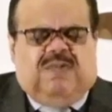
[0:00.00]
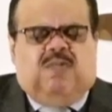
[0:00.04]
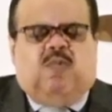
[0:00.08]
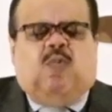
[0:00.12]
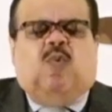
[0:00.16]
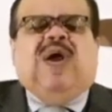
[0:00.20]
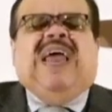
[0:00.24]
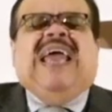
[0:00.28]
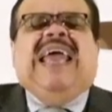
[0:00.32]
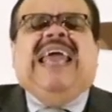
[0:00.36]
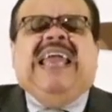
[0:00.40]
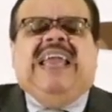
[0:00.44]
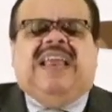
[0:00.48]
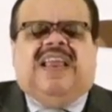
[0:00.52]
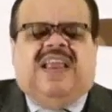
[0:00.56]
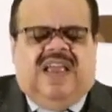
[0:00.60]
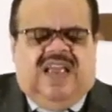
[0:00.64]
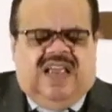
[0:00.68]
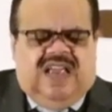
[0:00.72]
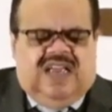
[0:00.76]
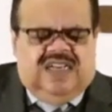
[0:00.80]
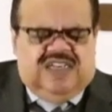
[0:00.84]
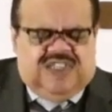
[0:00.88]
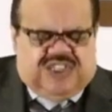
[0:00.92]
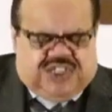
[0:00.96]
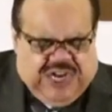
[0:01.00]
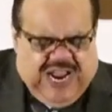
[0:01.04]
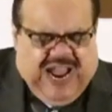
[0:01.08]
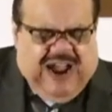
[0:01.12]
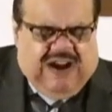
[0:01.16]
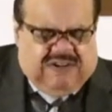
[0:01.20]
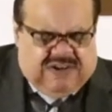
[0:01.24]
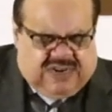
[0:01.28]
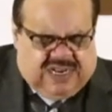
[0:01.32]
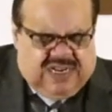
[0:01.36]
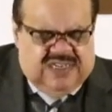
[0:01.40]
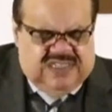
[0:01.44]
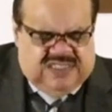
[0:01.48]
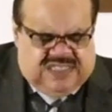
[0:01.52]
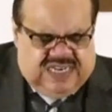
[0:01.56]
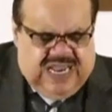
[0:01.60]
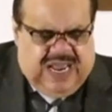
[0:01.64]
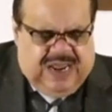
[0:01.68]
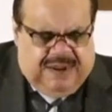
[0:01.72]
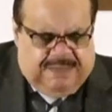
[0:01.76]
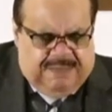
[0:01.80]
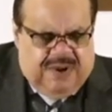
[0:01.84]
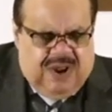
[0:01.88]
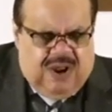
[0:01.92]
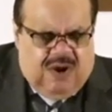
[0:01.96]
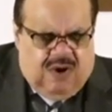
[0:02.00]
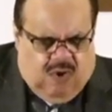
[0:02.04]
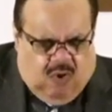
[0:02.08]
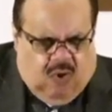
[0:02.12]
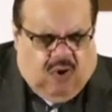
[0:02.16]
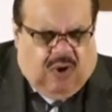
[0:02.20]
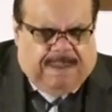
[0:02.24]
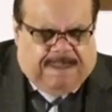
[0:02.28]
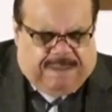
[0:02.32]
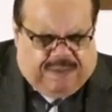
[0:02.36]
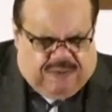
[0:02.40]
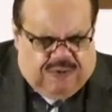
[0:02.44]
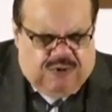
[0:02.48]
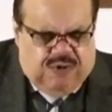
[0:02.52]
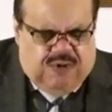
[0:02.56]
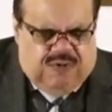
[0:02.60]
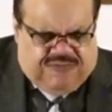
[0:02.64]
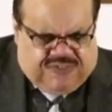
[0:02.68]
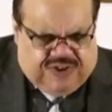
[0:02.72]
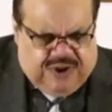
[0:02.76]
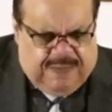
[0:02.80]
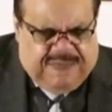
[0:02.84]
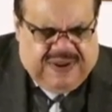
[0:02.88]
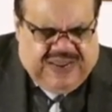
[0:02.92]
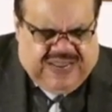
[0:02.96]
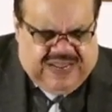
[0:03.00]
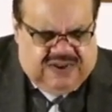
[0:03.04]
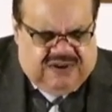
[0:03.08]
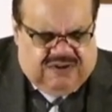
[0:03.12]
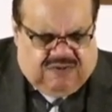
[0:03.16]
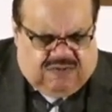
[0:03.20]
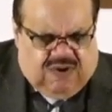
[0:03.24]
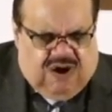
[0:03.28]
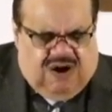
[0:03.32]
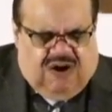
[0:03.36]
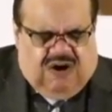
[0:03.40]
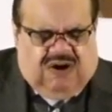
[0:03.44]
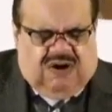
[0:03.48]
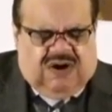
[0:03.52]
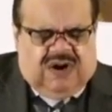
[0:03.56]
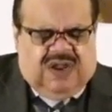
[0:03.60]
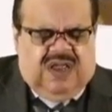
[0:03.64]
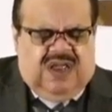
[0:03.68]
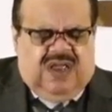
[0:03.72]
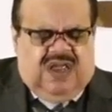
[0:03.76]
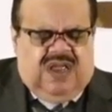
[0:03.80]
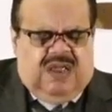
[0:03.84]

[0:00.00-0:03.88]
we shall condemn or prove to be in the wrong.